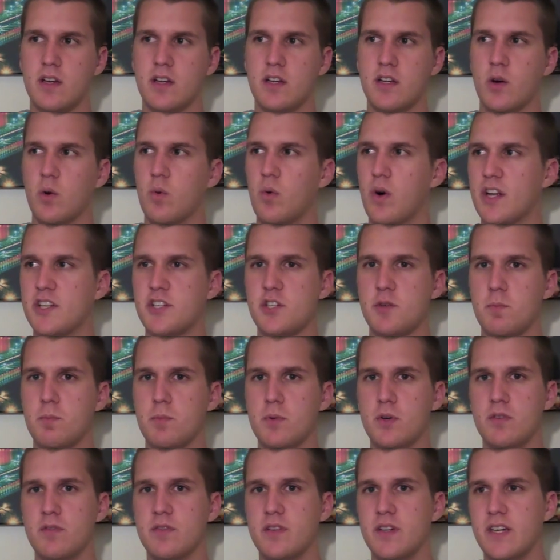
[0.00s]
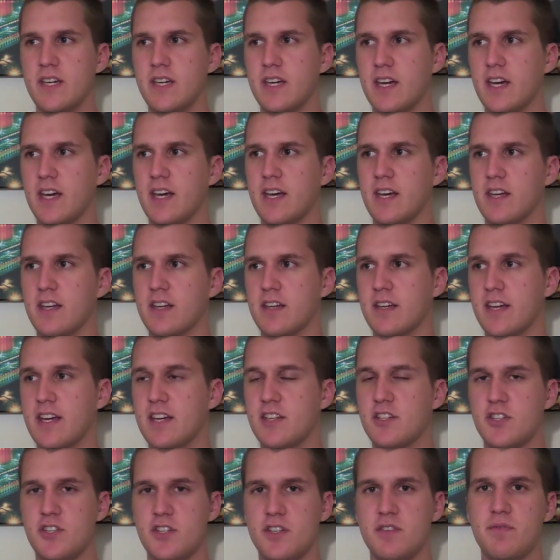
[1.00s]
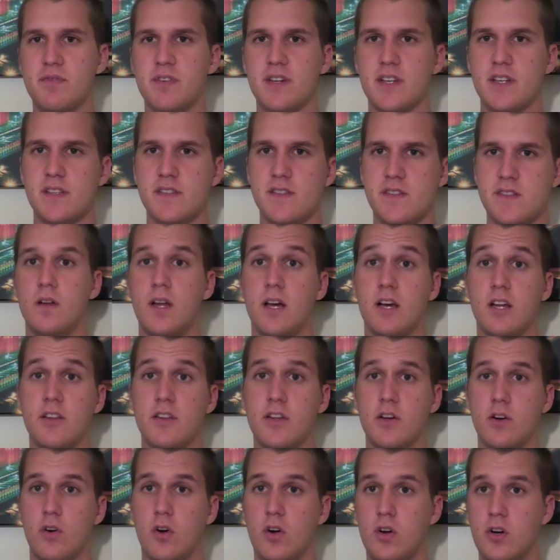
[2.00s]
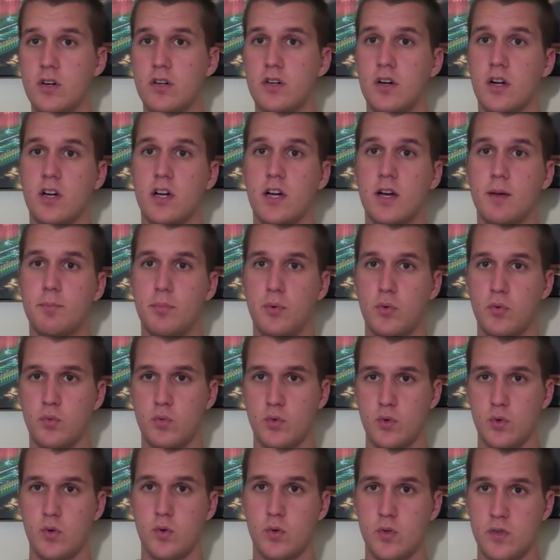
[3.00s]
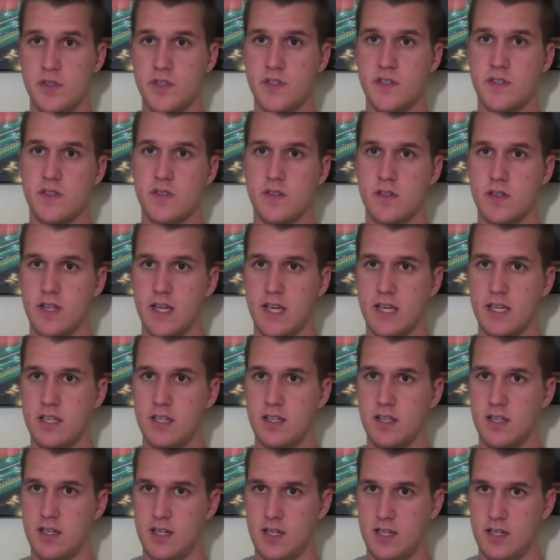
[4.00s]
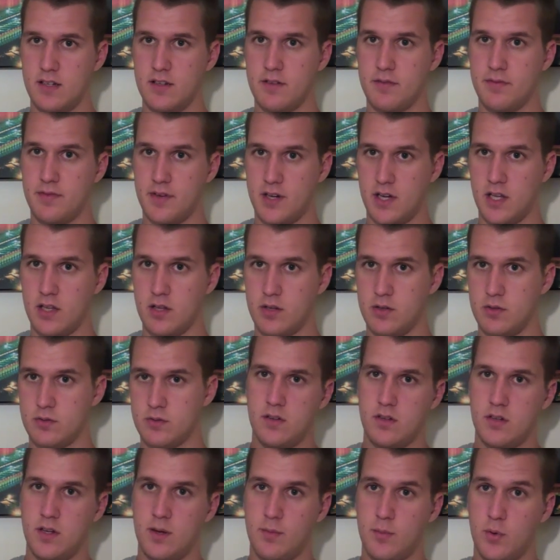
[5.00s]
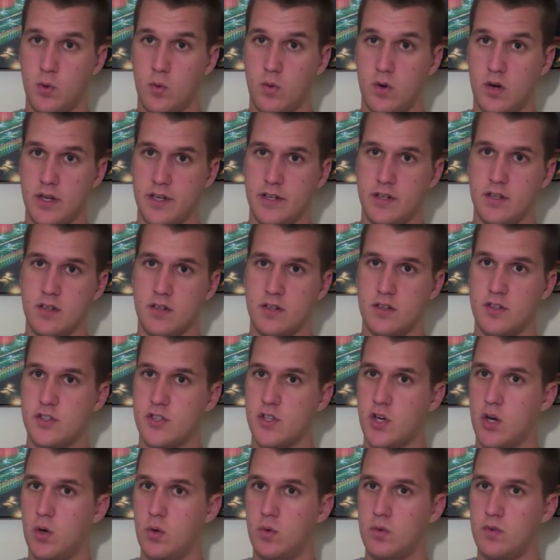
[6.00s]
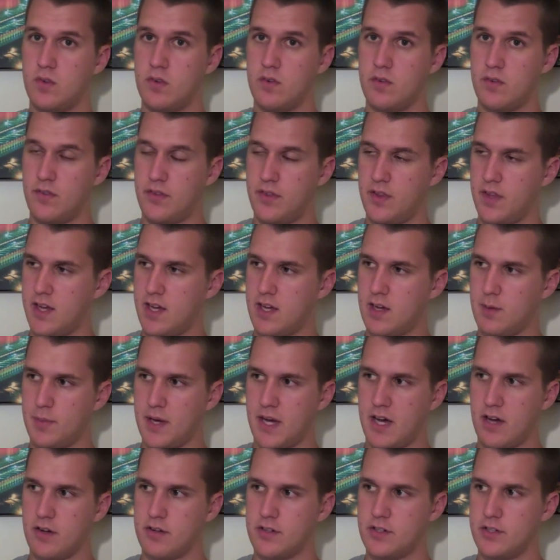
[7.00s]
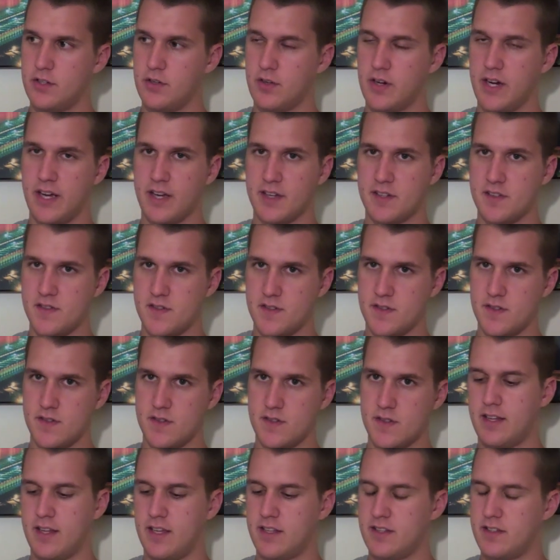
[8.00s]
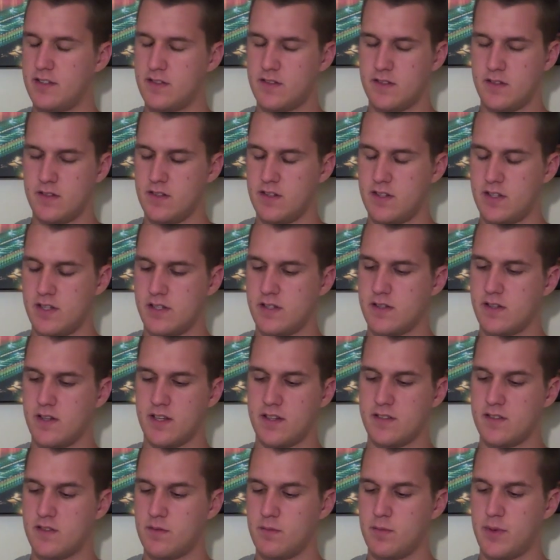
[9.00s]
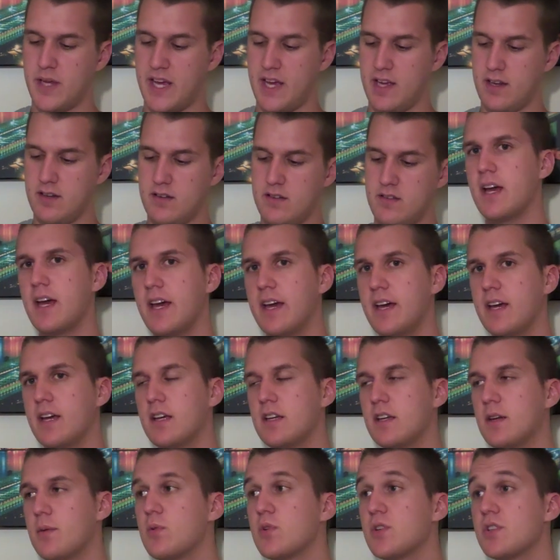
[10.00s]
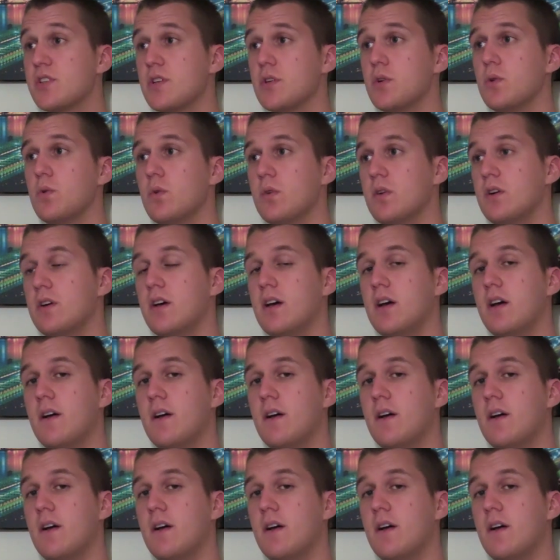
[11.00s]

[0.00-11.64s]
know, watch a movie, and get shit-faced. Now, there are a couple rules that you need to follow. Number one, don't think about your exes. That's bad. And number two,